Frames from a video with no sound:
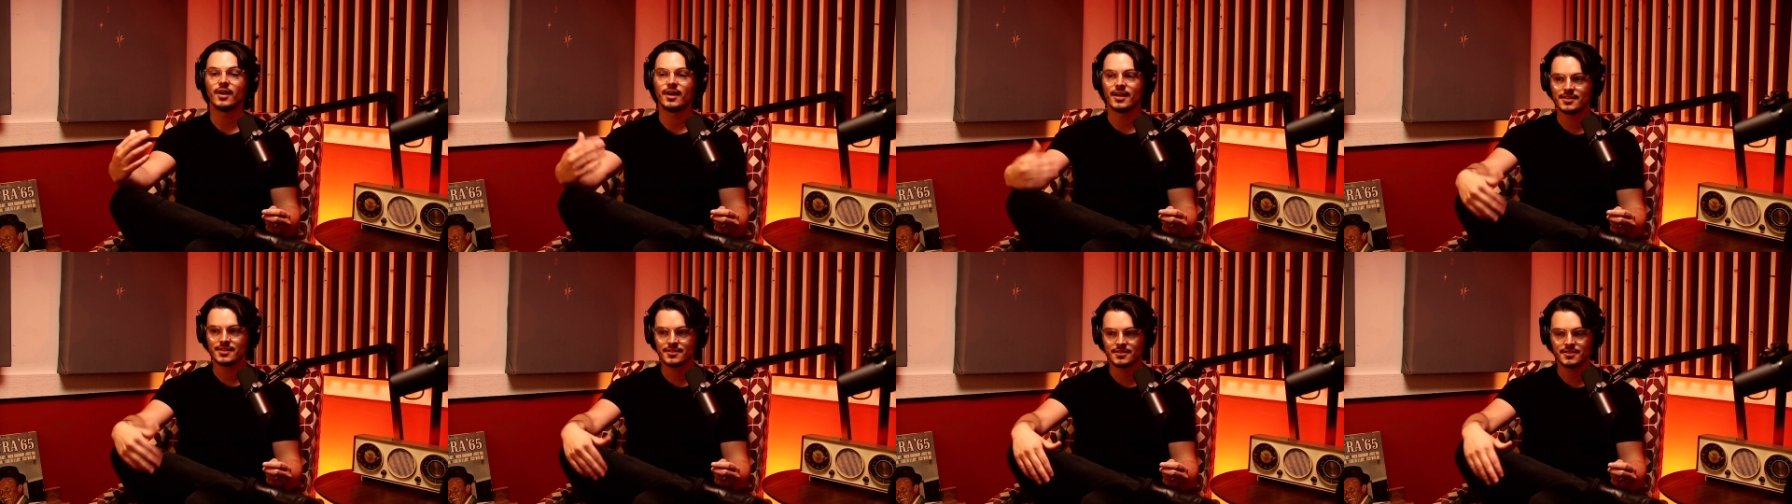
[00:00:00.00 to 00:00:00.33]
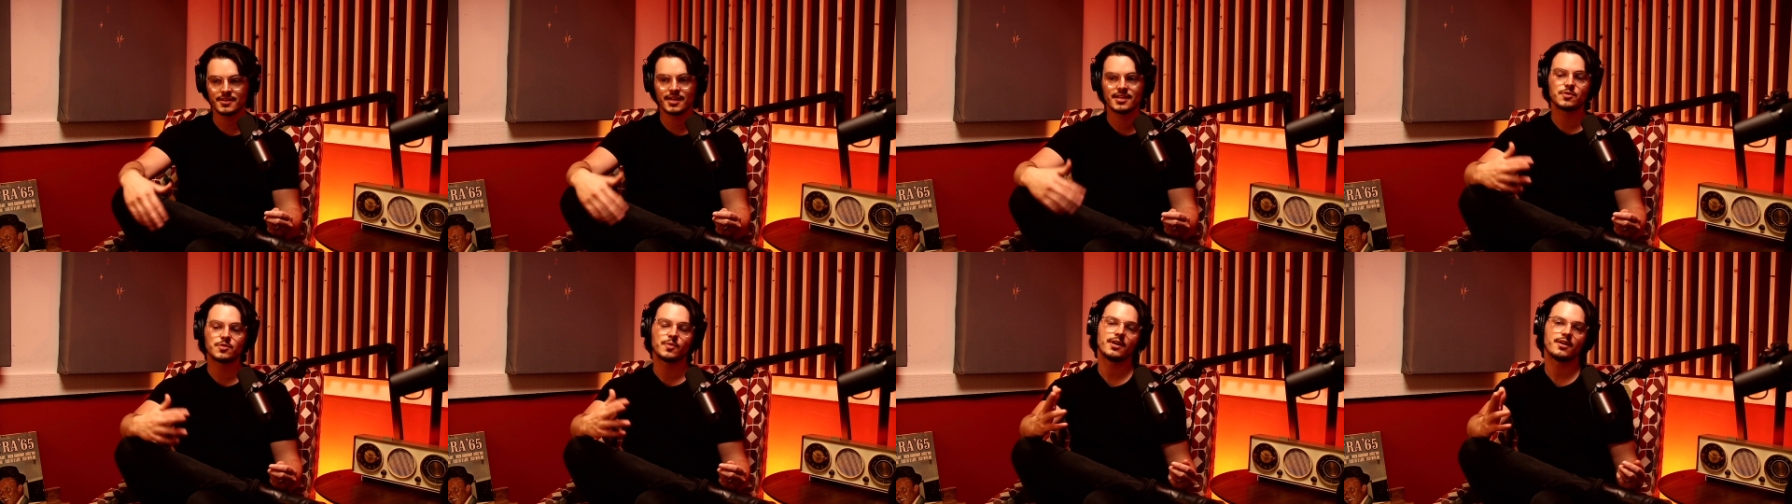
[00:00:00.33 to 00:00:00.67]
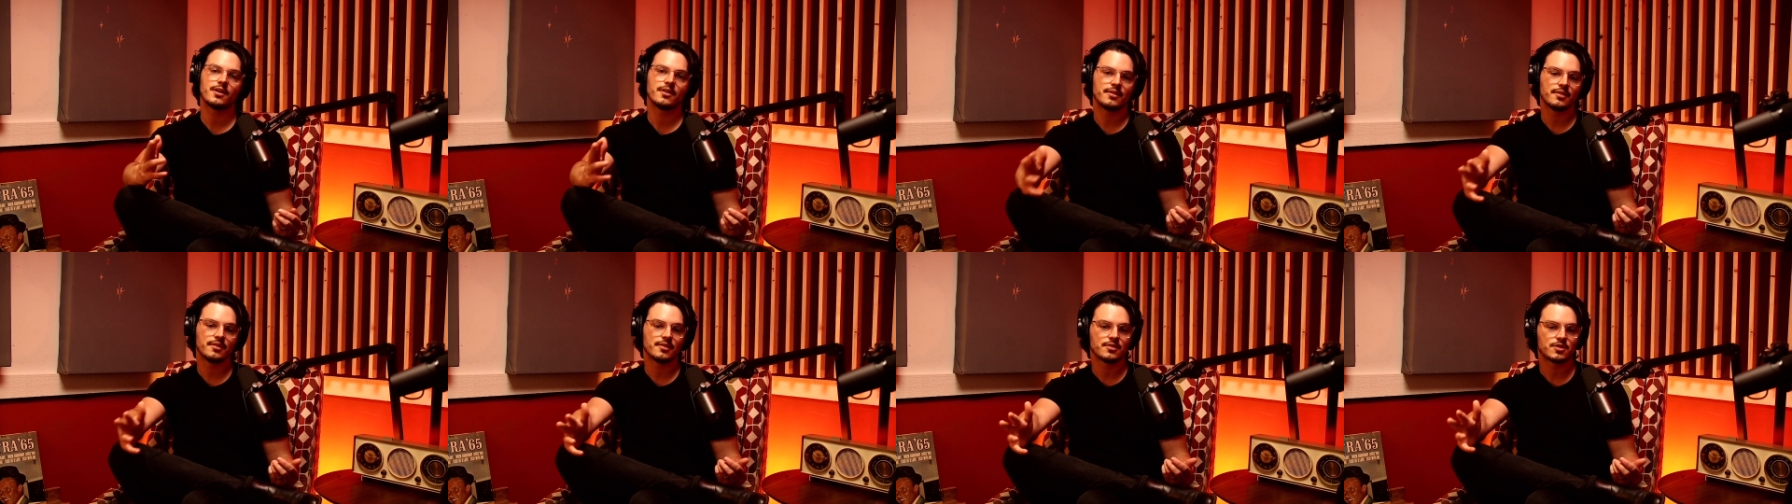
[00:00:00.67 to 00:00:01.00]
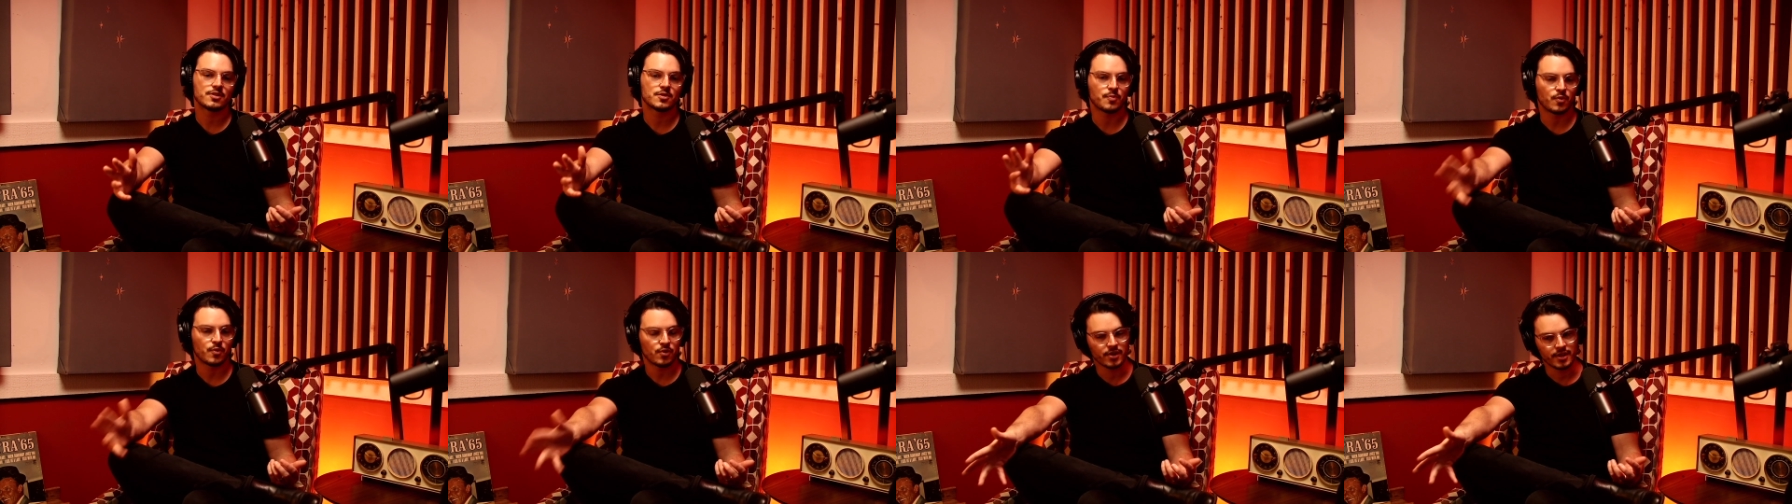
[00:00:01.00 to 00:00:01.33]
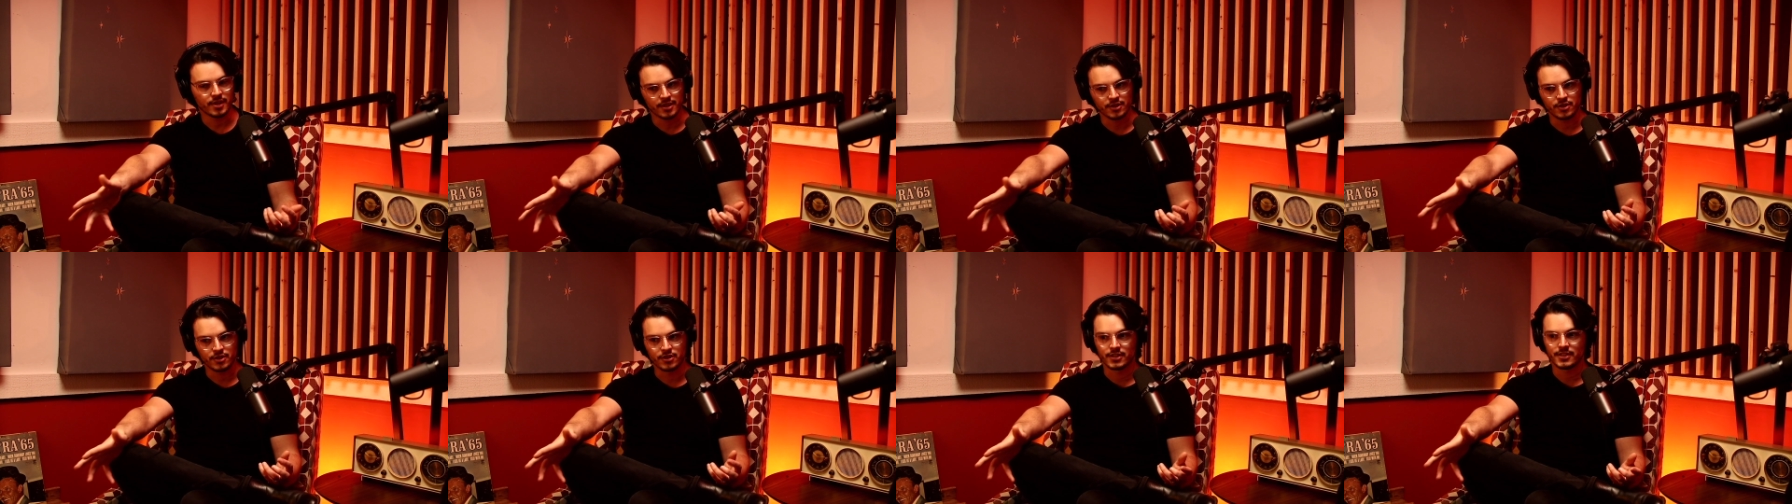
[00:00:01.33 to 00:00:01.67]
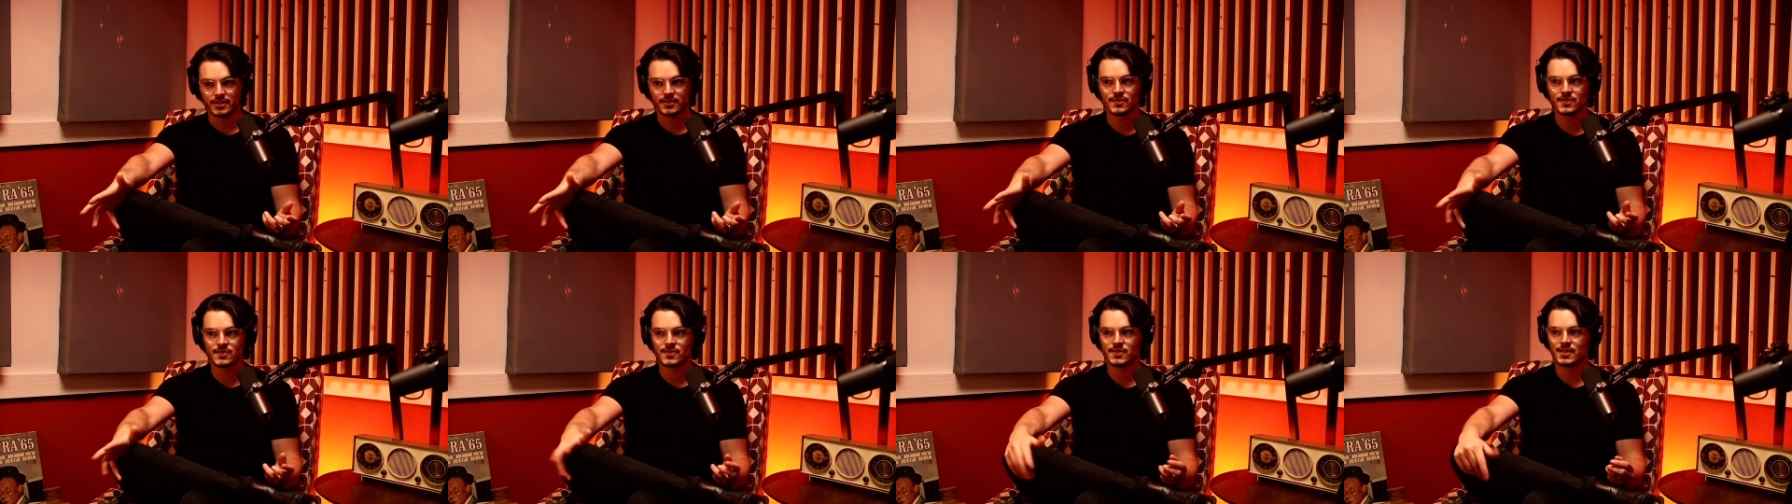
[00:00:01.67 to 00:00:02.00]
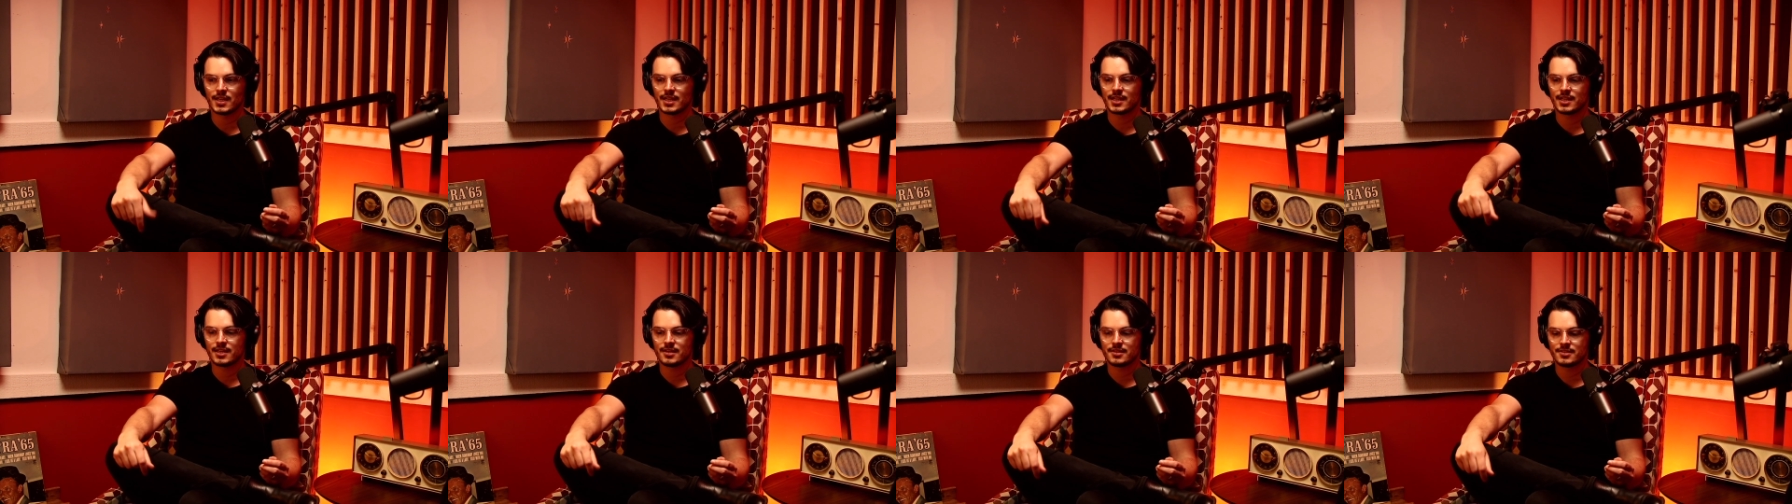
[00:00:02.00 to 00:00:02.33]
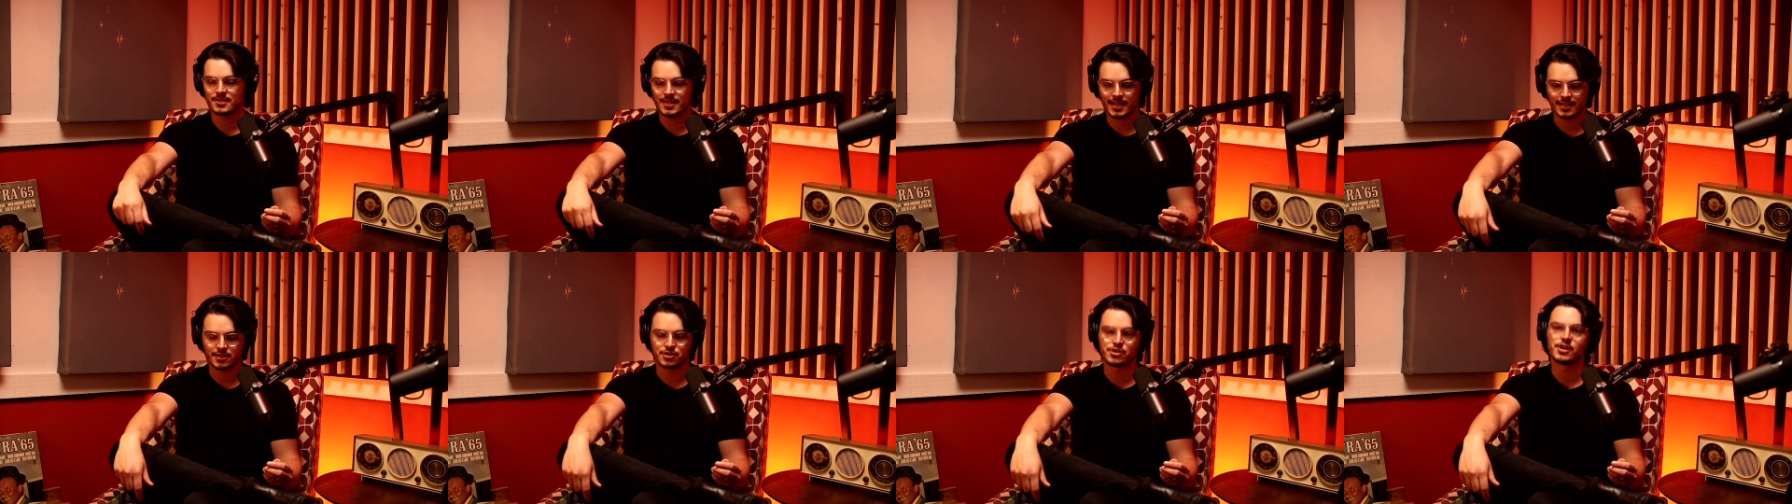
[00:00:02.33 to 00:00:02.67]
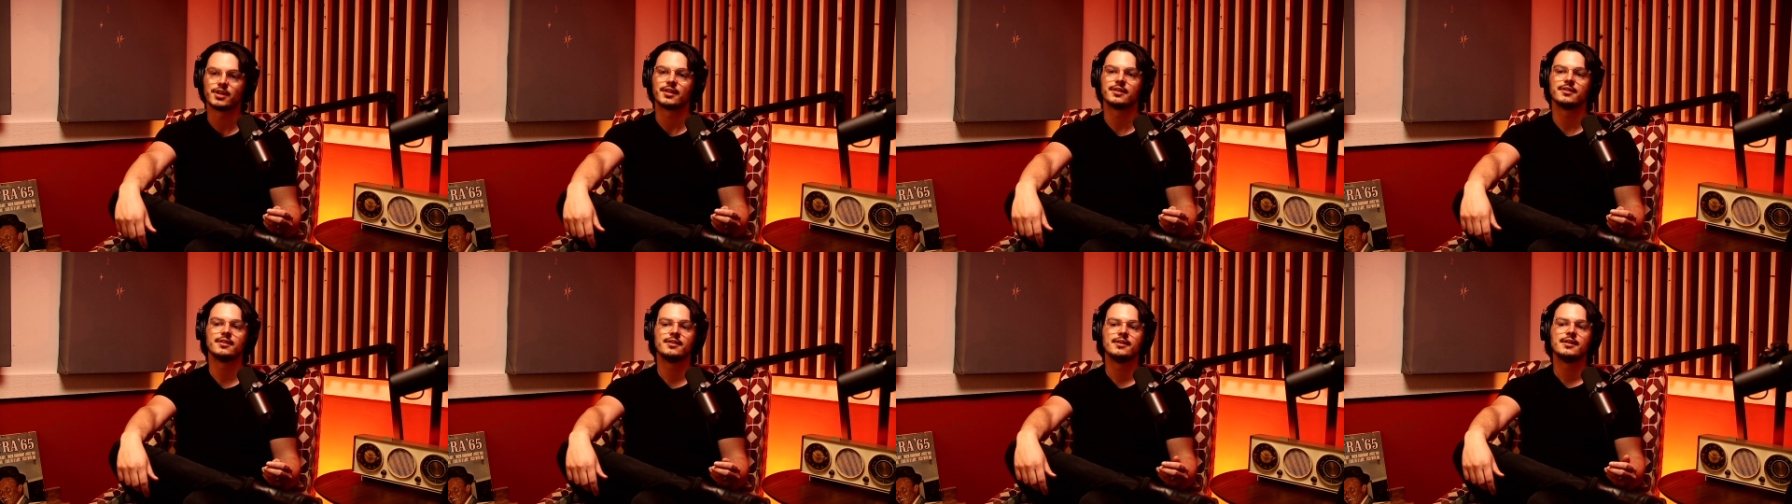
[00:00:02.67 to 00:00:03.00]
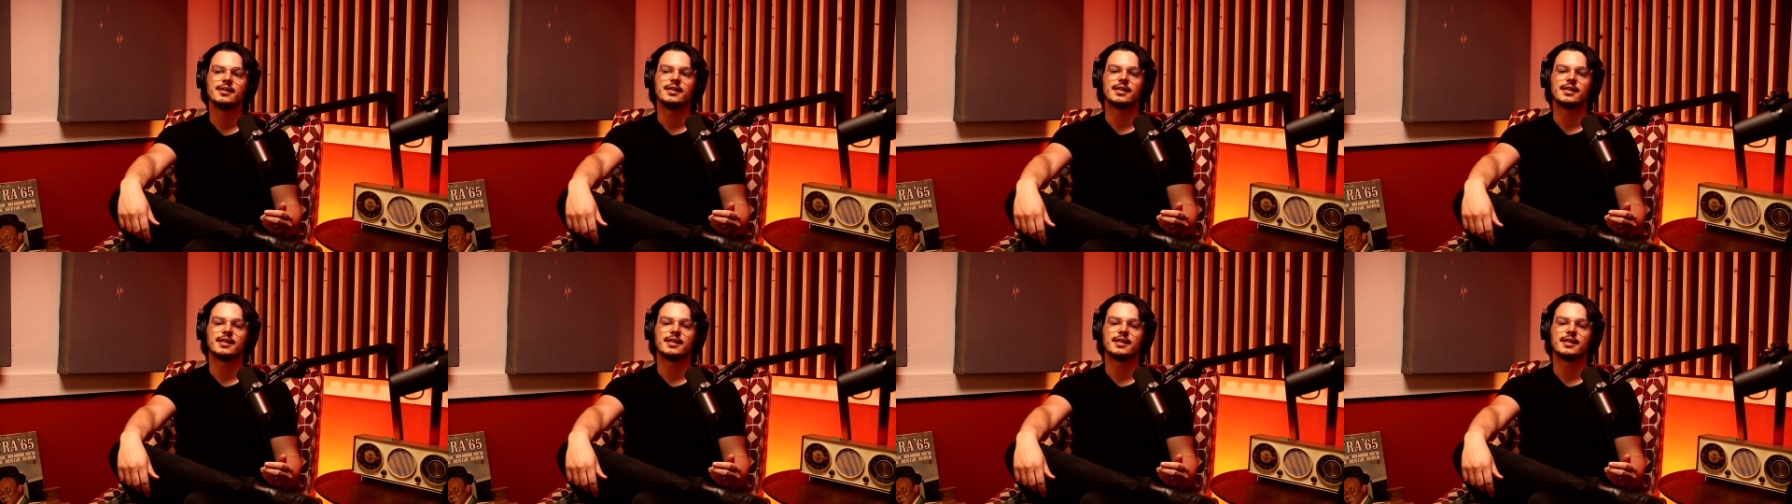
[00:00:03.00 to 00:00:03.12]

us, yes, we are in the sporting goods section.